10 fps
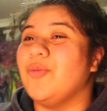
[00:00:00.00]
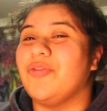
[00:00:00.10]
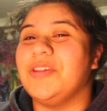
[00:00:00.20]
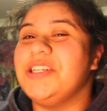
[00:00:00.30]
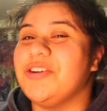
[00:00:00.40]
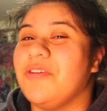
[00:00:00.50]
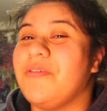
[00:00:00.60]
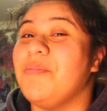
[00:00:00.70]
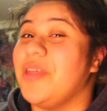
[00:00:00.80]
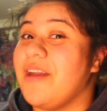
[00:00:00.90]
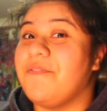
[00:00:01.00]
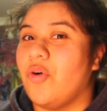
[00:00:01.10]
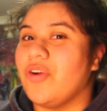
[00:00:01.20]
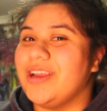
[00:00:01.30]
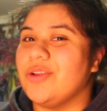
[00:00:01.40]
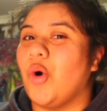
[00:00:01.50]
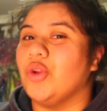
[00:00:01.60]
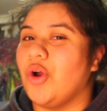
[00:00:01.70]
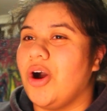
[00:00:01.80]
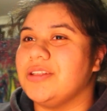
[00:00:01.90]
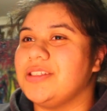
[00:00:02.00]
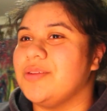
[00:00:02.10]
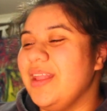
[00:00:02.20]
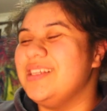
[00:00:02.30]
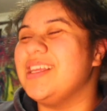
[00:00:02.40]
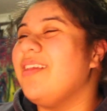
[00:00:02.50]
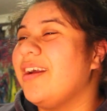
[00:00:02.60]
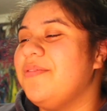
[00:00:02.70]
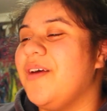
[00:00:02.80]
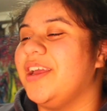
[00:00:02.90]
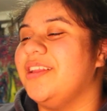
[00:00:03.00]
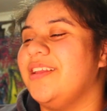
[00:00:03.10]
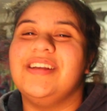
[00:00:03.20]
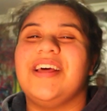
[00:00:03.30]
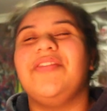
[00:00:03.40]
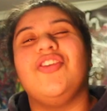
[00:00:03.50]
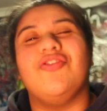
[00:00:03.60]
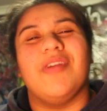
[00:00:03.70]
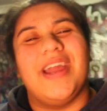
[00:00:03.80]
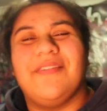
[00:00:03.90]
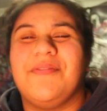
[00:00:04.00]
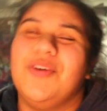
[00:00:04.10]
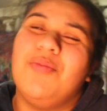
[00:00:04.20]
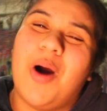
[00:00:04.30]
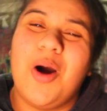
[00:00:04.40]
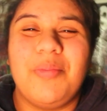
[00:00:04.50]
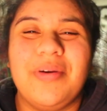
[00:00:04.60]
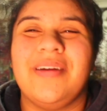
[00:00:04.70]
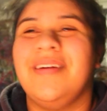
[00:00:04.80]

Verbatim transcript: I'm not really sure if I'm there for it or not. Is that like a fucking, is that the Granville bop?